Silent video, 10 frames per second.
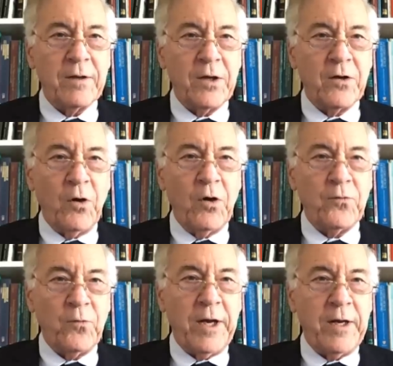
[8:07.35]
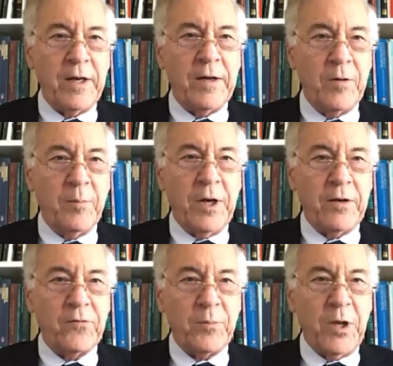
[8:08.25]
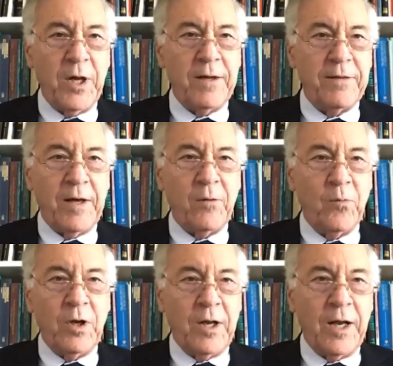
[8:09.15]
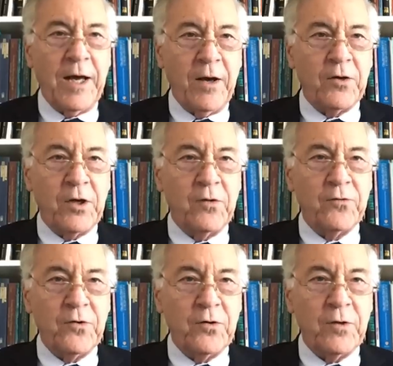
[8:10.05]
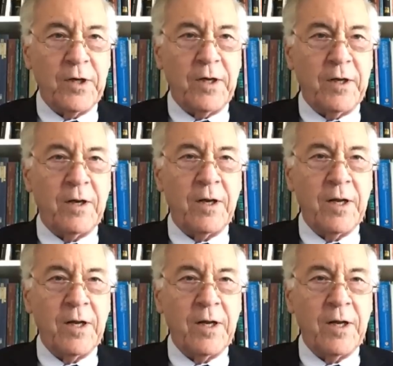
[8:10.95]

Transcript: the growth rate in the money supply that will allow you to hit